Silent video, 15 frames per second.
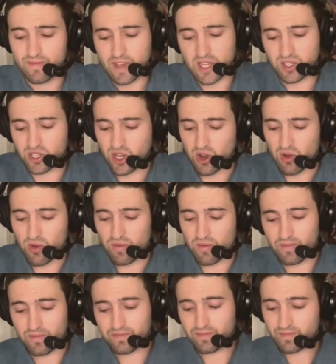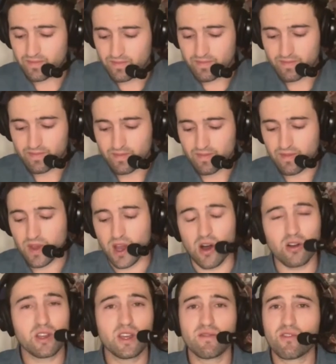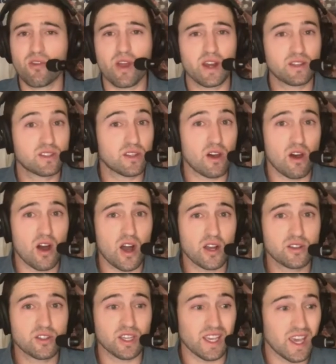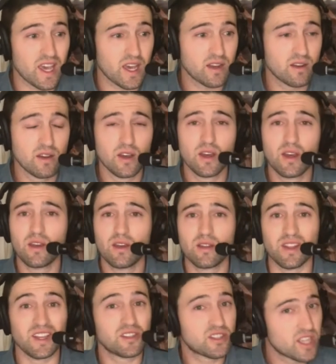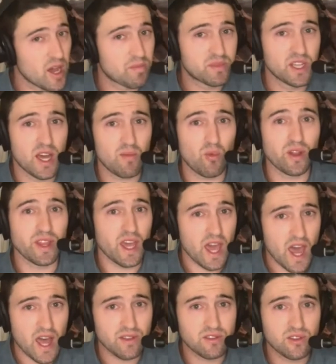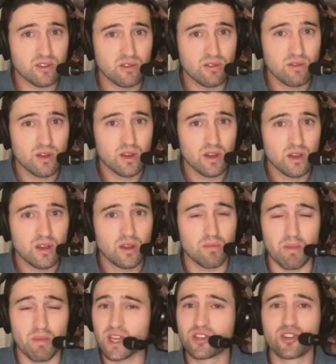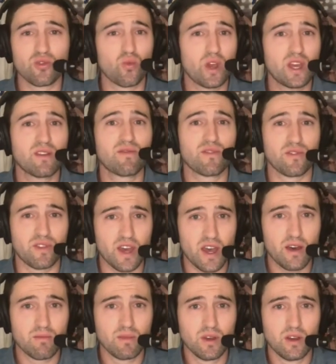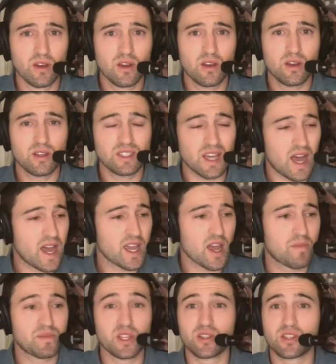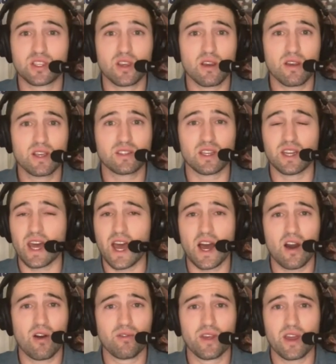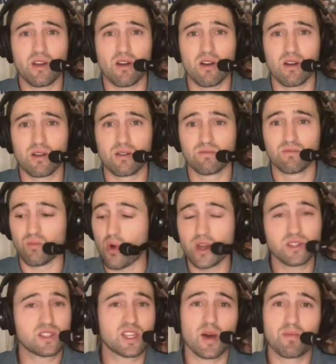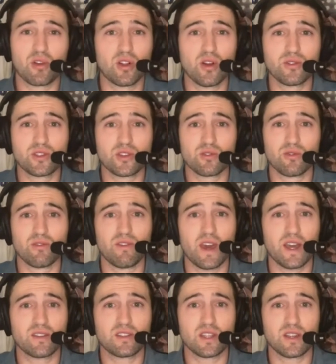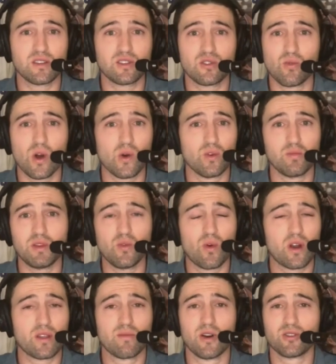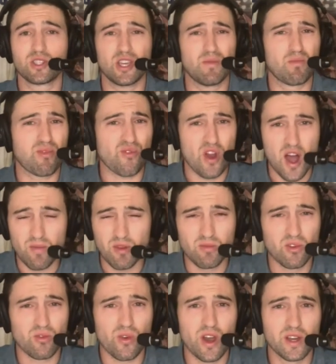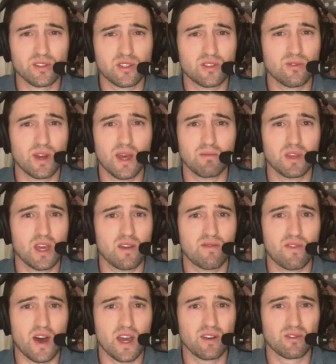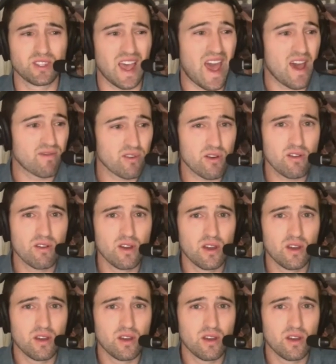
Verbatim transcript: And so I'll give credit to the Hawks. Again, they stepped up when they had to. Major win for them, tying up this series, and now they are one step closer to advancing to what would be one of the most improbable runs to an NBA Finals ever.